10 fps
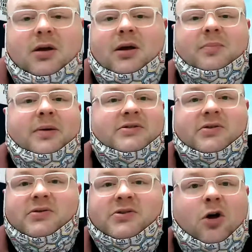and
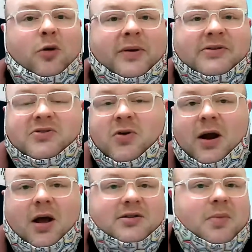pencils, colored pencils,
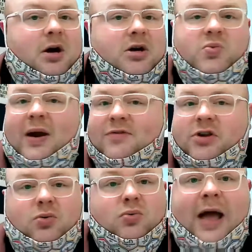crayons, markers, whatever
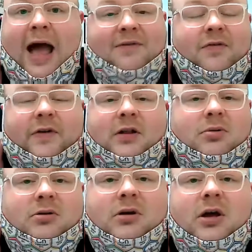you have
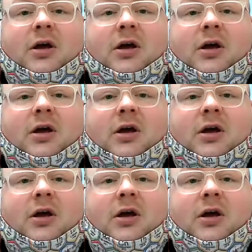available,